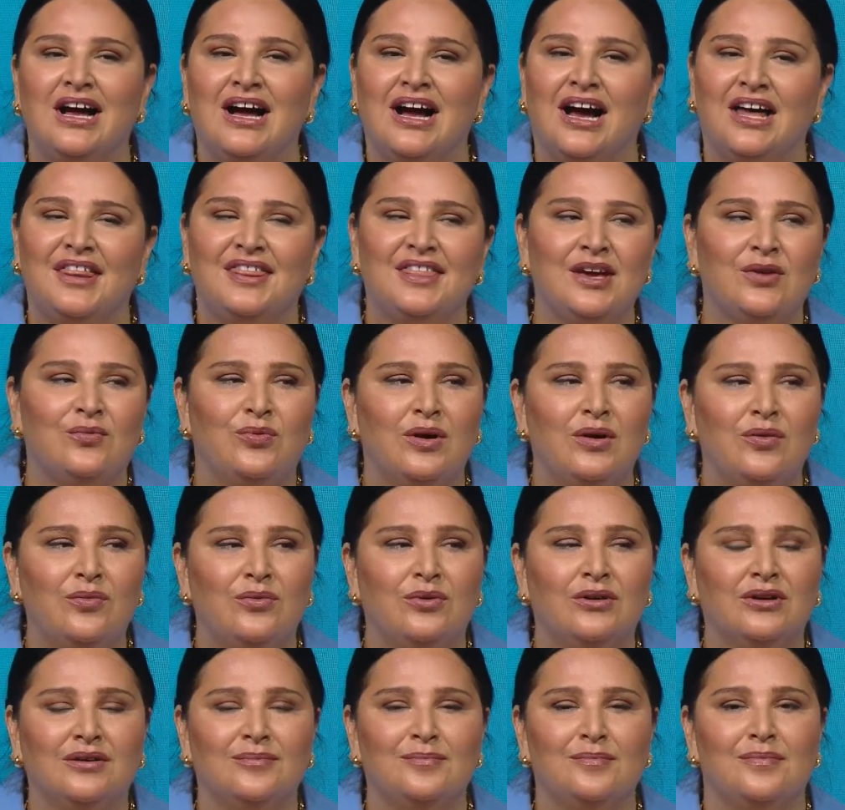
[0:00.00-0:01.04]
I think what
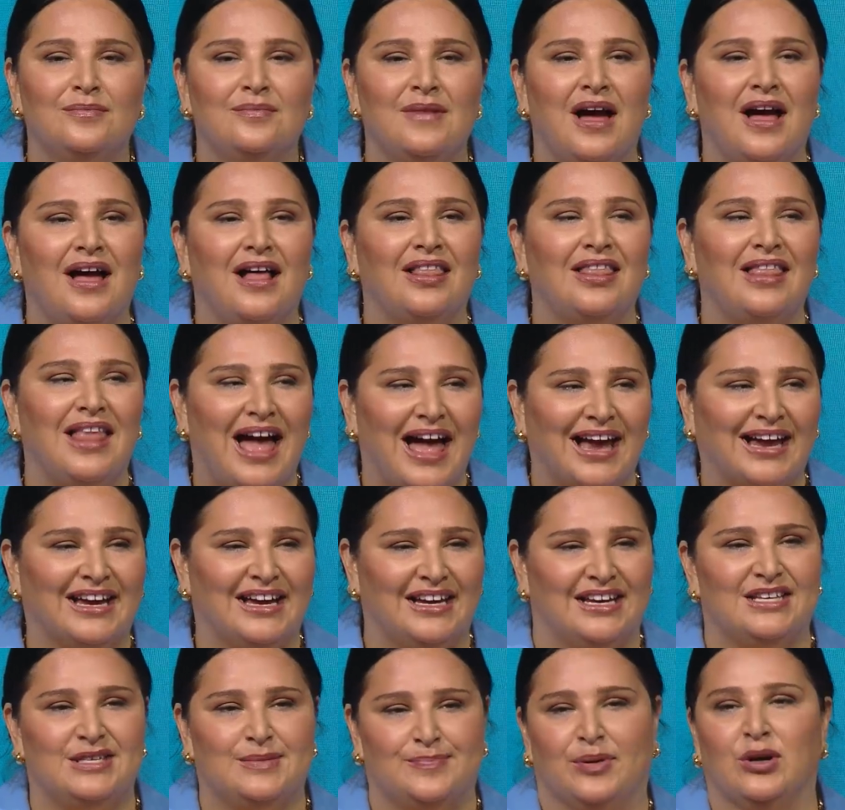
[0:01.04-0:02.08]
we're
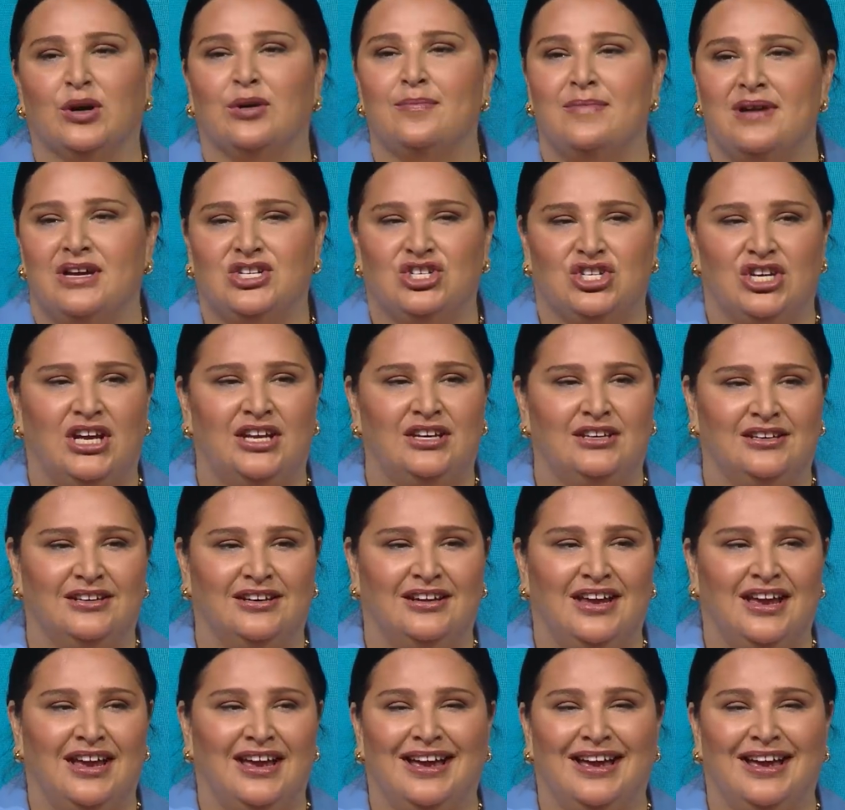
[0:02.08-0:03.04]
lacking is permission.